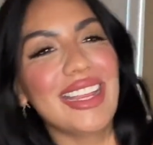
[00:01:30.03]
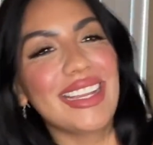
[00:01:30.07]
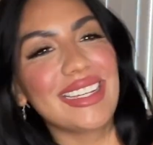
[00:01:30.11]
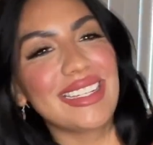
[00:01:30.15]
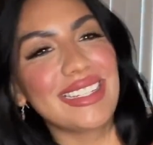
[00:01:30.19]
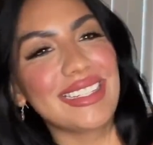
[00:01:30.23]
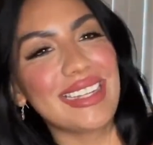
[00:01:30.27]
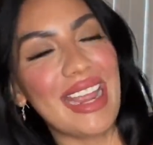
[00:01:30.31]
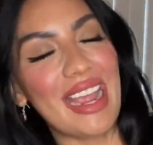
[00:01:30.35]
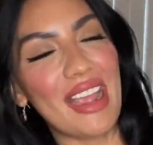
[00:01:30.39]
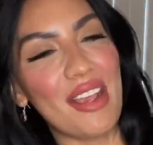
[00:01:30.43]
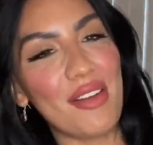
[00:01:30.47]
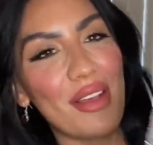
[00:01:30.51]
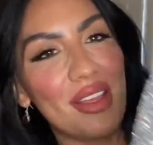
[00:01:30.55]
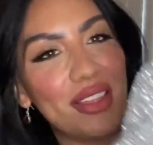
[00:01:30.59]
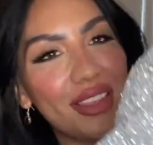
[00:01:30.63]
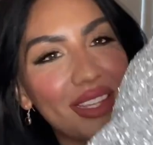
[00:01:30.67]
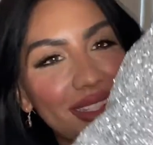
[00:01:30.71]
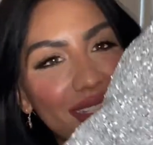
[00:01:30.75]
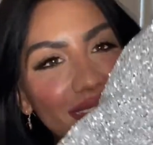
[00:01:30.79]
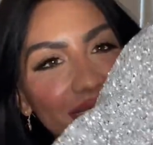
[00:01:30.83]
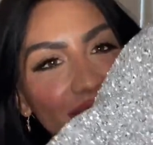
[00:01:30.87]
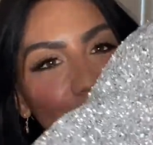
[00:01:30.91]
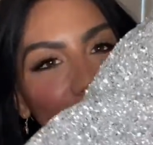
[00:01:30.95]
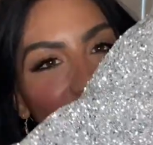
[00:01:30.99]
Now
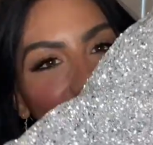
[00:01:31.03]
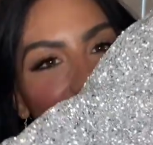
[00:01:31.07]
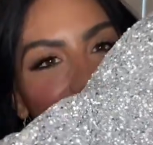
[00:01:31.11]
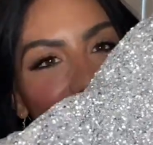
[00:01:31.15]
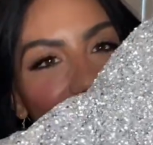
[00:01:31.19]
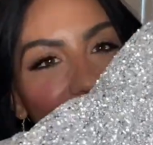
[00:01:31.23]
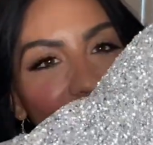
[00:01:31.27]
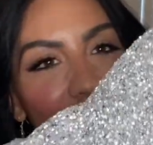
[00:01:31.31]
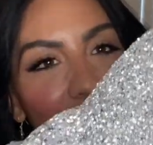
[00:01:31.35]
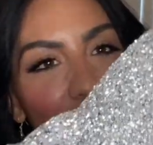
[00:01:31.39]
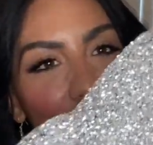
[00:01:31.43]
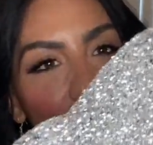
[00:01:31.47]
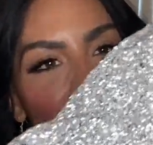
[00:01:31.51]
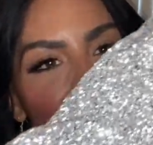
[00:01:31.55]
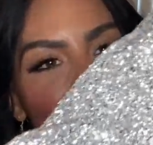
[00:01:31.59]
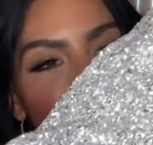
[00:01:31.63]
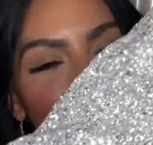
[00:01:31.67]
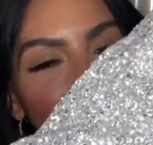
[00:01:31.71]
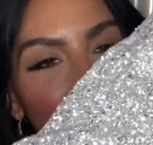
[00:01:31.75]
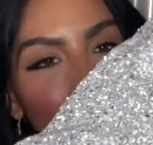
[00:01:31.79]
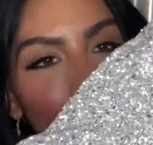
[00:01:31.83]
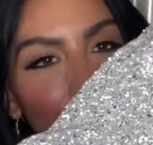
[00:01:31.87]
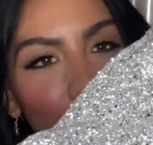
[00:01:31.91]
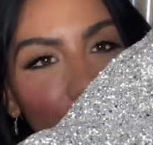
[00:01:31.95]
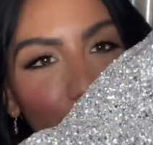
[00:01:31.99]
this is what they ended
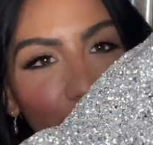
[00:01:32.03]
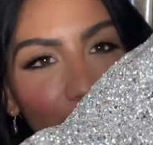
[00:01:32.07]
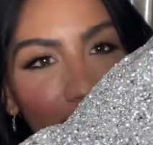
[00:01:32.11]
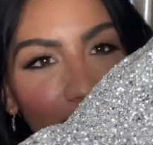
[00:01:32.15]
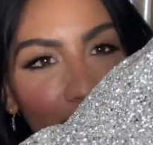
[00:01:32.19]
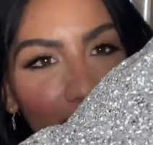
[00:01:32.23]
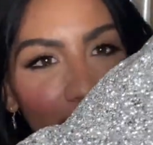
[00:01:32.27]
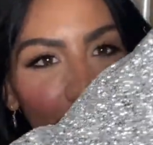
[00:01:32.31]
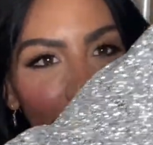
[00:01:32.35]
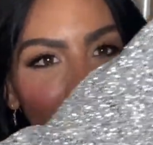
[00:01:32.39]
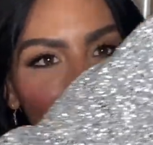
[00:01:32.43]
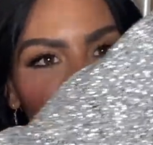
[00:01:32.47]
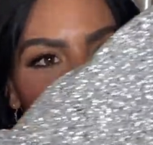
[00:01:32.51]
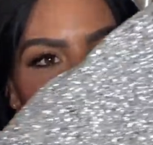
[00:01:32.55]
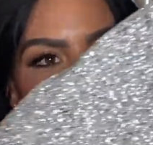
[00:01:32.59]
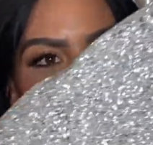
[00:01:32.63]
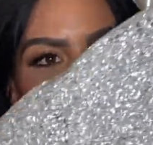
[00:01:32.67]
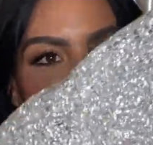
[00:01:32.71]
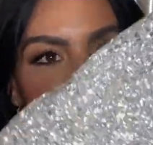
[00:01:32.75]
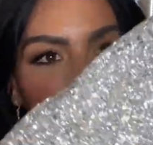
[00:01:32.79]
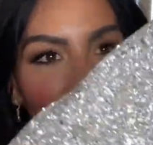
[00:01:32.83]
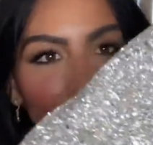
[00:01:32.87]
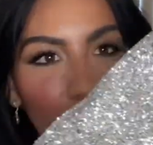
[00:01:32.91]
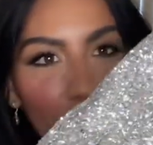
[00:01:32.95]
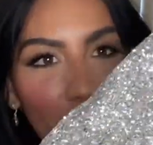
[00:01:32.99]
up looking like when they
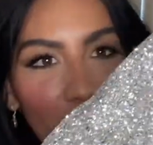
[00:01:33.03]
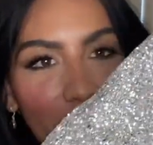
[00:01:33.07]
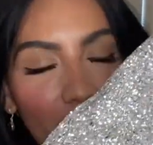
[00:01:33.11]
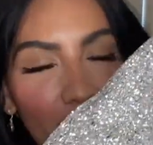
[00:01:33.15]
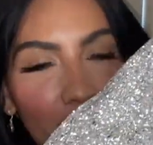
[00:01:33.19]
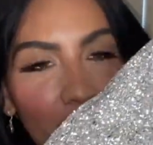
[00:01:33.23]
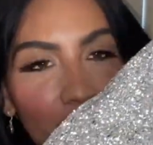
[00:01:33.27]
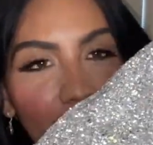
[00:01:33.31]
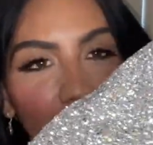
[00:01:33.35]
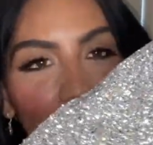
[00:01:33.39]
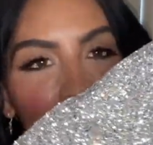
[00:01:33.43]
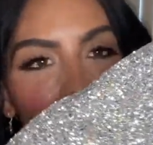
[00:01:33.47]
came in.